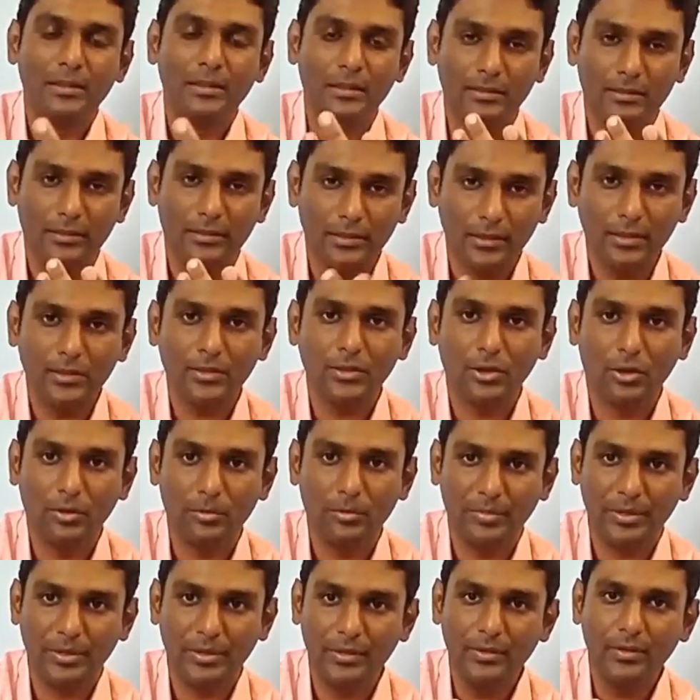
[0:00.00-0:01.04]
The third
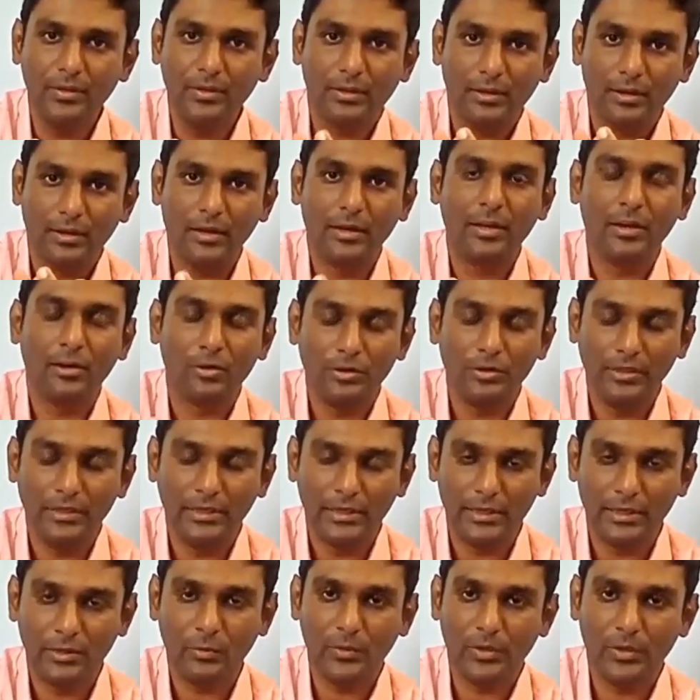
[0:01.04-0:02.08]
component, running on the
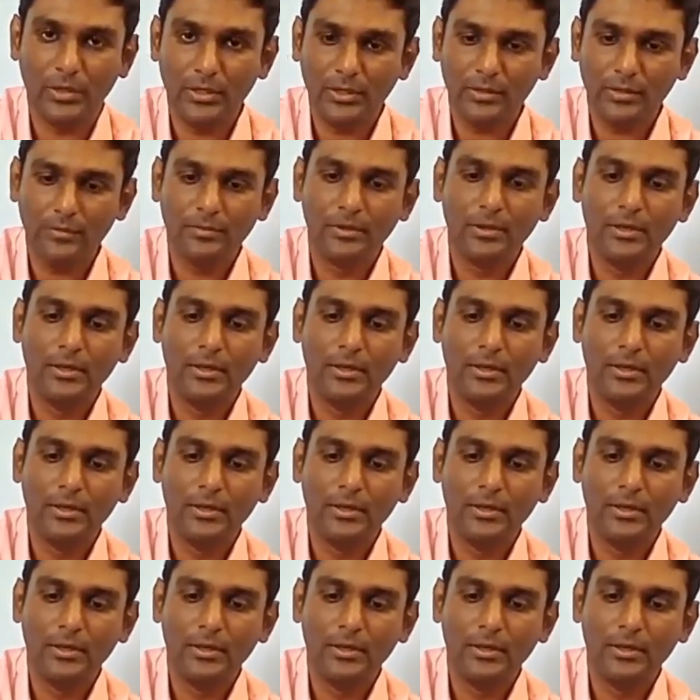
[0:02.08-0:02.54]
network,